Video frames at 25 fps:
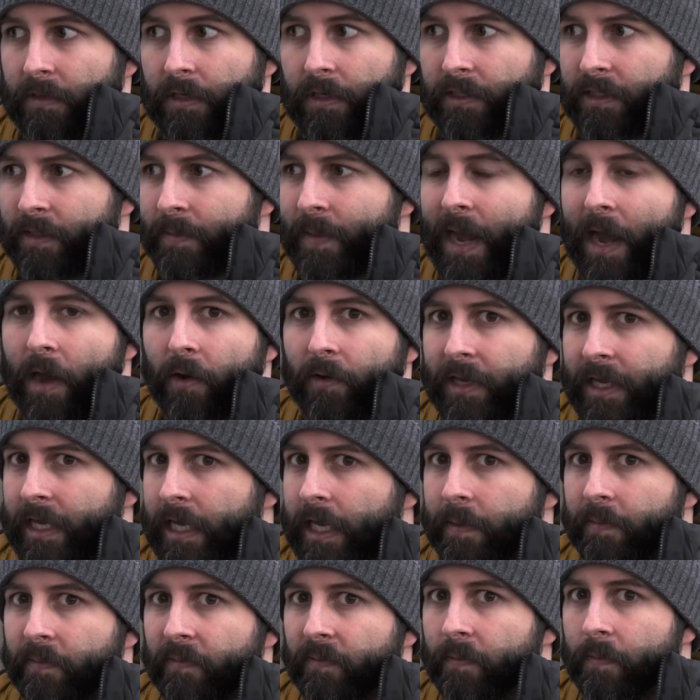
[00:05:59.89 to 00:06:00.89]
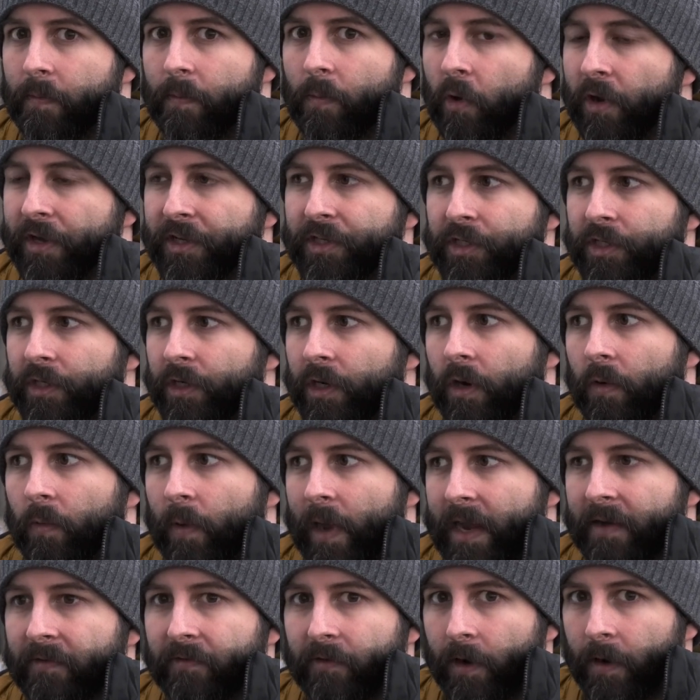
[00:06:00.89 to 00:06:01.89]
somehow keep moisture
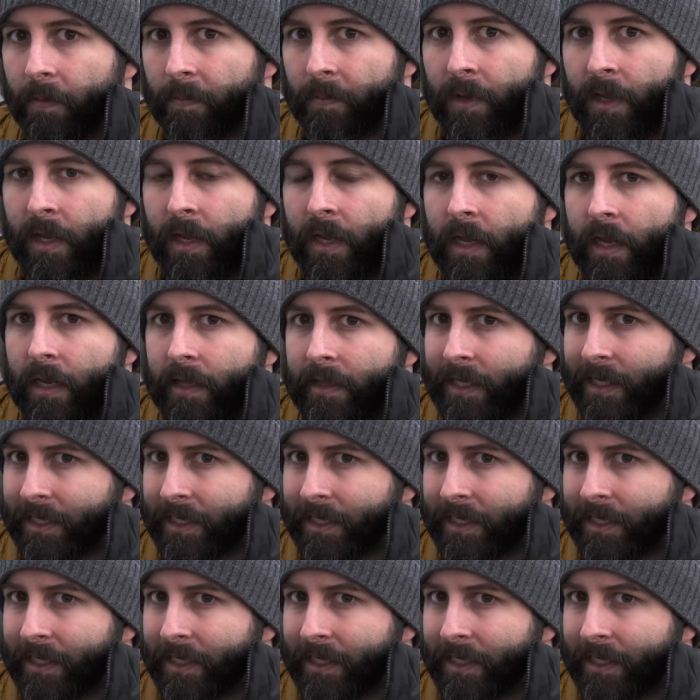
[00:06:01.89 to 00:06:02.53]
away from the